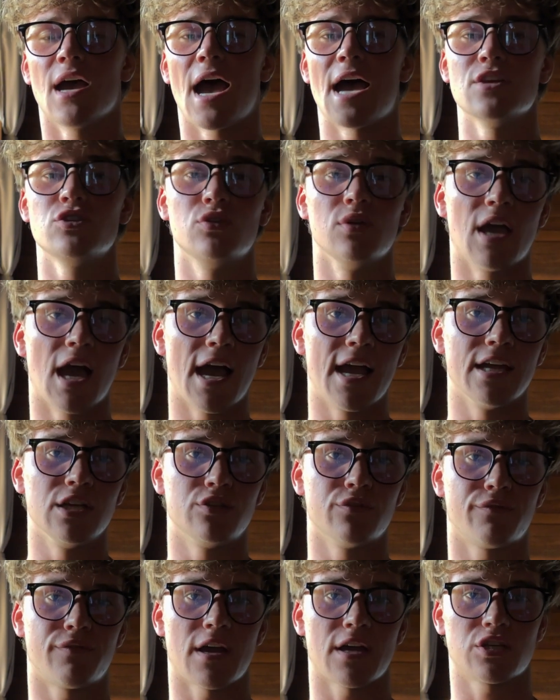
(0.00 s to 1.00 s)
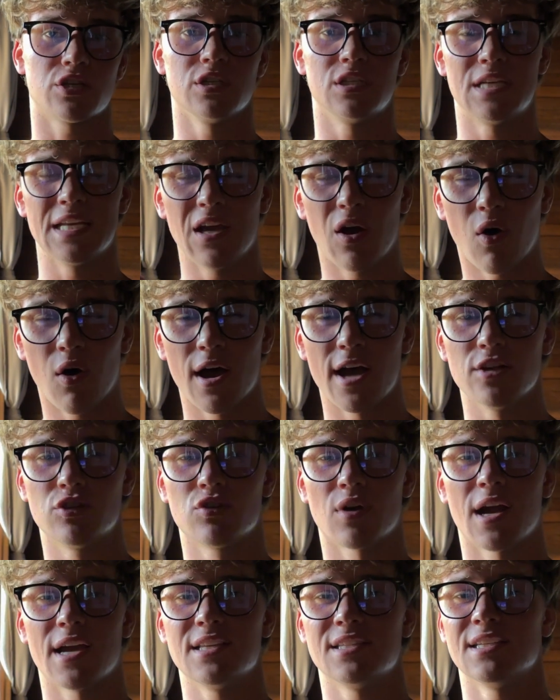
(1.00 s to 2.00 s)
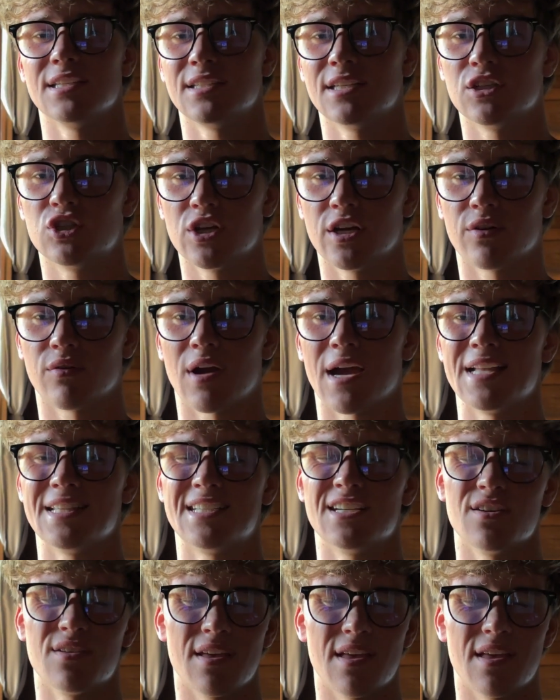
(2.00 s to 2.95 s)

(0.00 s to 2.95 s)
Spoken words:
As you age, fascia dehydrates, it degenerates,